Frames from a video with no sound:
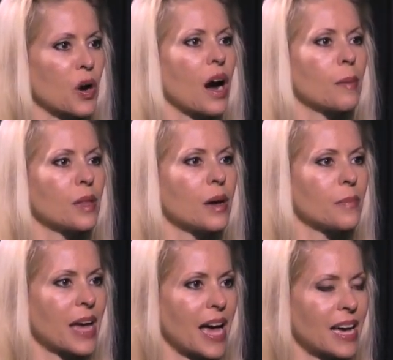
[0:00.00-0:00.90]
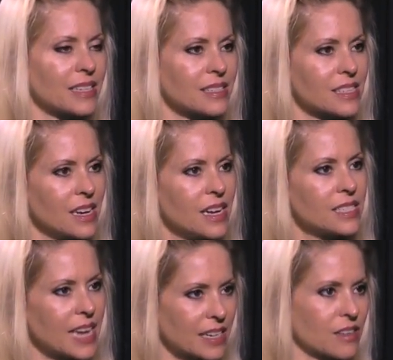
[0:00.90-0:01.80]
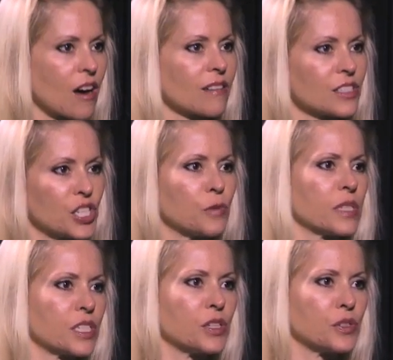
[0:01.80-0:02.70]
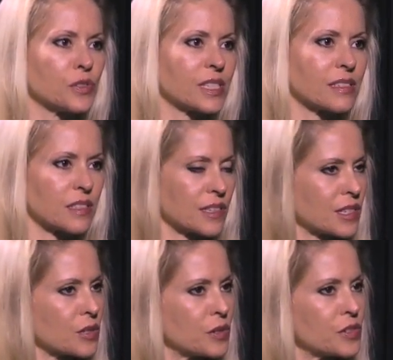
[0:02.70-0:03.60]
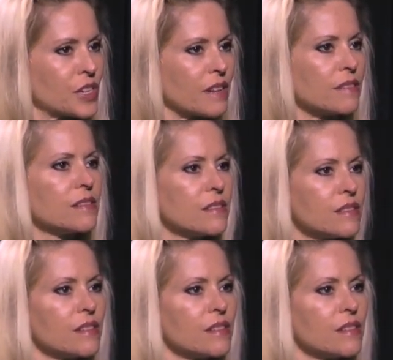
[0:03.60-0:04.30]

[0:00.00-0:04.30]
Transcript: problem and technology was used as the solution?